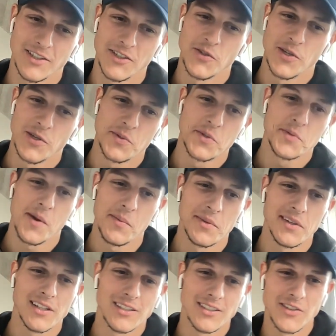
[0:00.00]
I knew he was
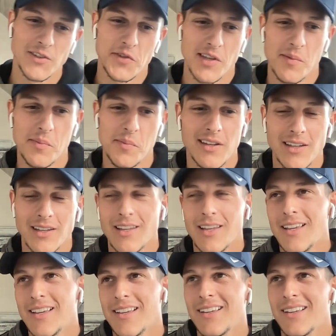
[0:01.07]
probably going to do something,